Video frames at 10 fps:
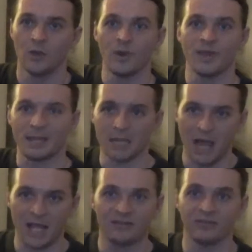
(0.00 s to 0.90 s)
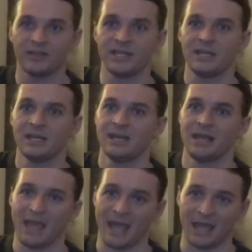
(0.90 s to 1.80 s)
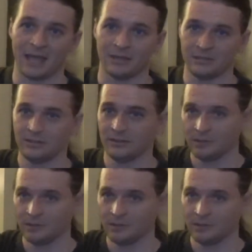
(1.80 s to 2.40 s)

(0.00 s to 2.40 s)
With a lively hand.